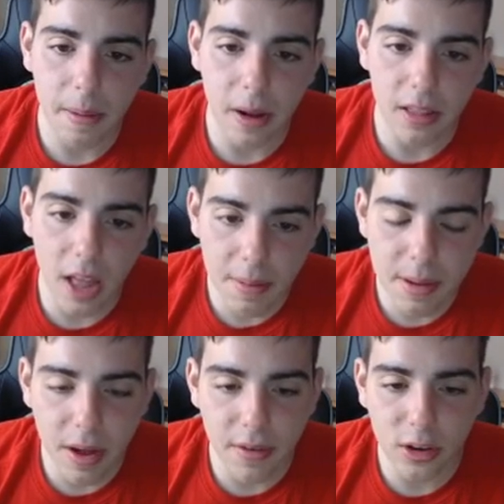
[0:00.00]
A lot of
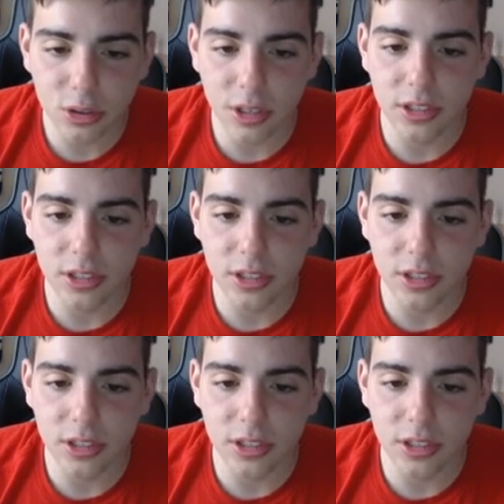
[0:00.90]
people have 100k